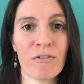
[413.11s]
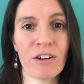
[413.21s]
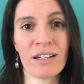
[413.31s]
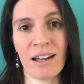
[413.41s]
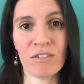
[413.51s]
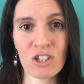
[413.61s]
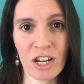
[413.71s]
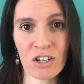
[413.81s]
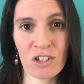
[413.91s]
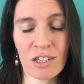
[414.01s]
friend never
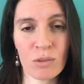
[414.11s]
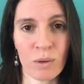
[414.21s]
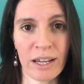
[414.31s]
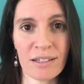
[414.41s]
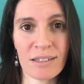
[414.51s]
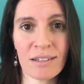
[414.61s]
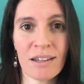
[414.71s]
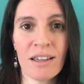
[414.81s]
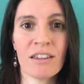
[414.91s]
changes his ways.